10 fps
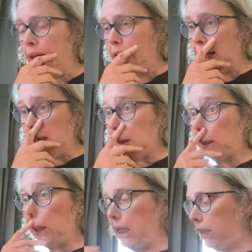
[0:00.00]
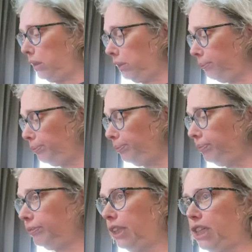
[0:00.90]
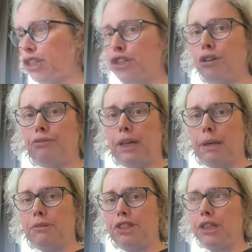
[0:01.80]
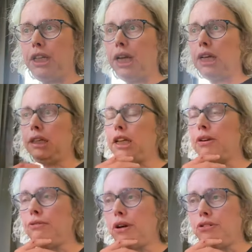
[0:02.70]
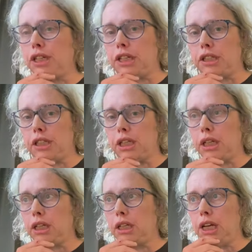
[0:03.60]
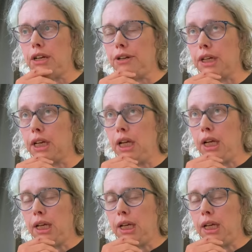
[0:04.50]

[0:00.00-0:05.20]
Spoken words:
And it's a song for Amnesty, and I wrote this in a lyric